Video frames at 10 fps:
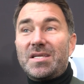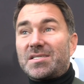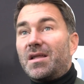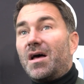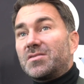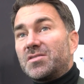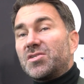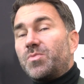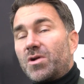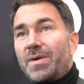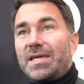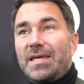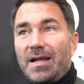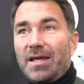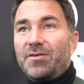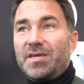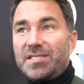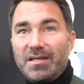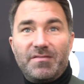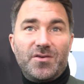well, listen, I just want to make it clear in
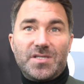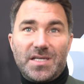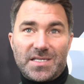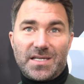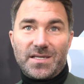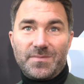these interviews here today.